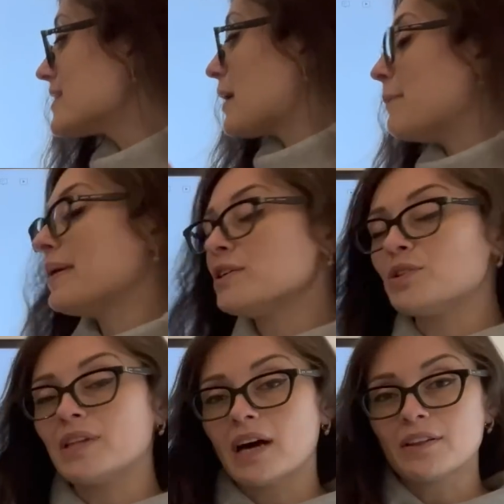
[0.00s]
compared to
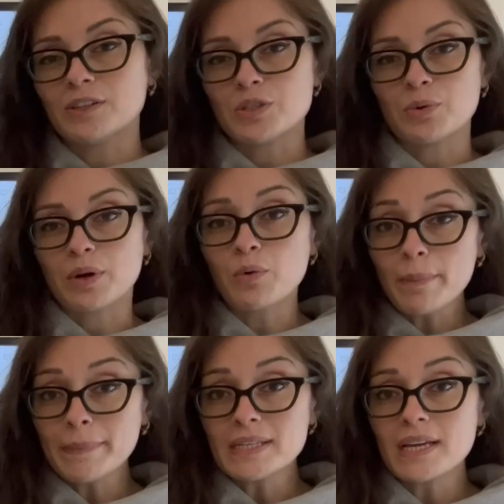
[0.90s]
the other two
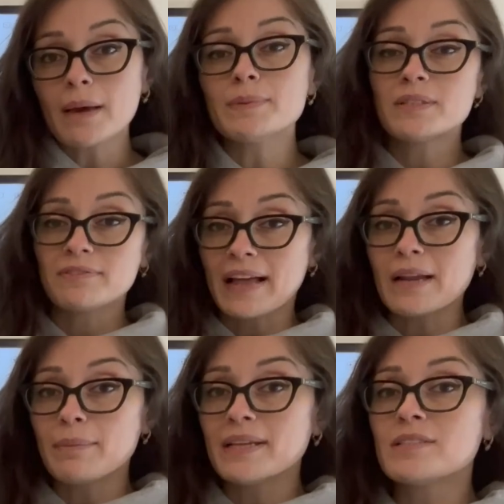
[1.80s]
equipment types,
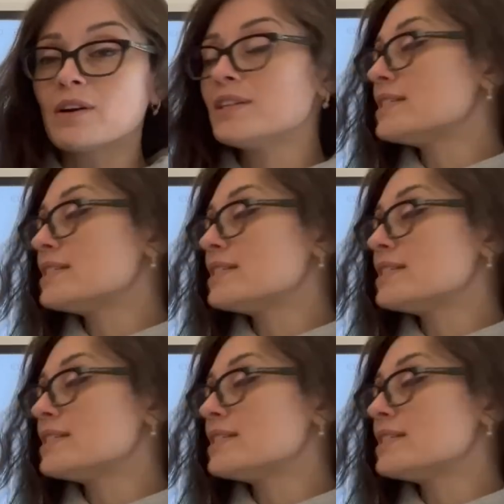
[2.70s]
flatbeds are